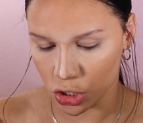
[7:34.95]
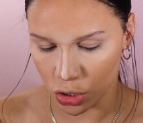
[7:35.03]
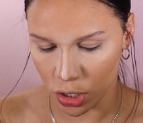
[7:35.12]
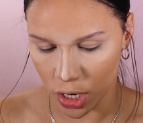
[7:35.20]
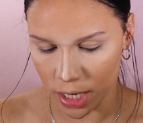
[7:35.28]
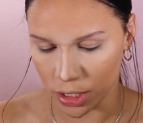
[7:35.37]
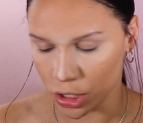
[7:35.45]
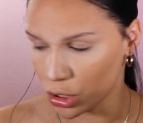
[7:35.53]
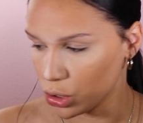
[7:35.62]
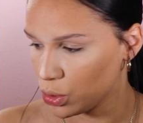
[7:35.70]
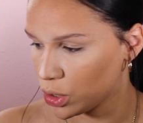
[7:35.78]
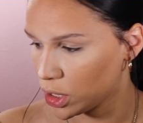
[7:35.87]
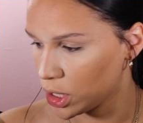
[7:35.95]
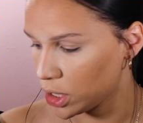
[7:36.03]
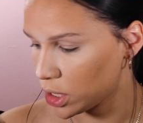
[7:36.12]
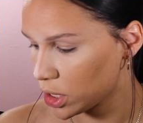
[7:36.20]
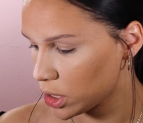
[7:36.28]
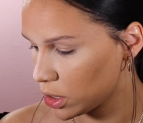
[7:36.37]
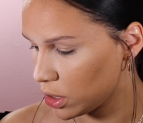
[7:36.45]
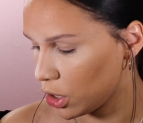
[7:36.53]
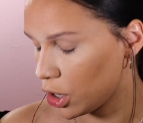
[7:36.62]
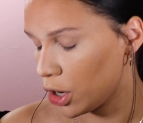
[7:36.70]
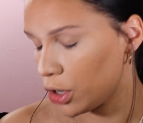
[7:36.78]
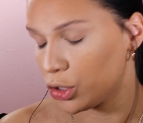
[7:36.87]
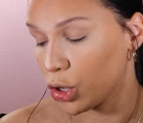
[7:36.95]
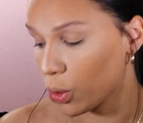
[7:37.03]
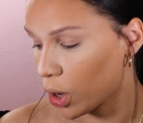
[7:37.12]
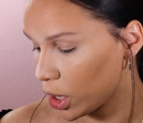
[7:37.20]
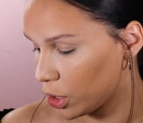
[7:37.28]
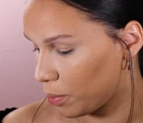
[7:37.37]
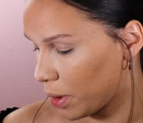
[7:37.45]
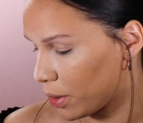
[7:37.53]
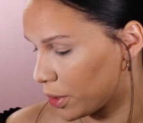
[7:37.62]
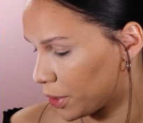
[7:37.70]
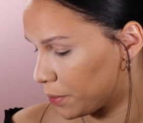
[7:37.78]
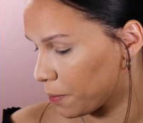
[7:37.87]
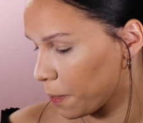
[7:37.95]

translucent or no color powder,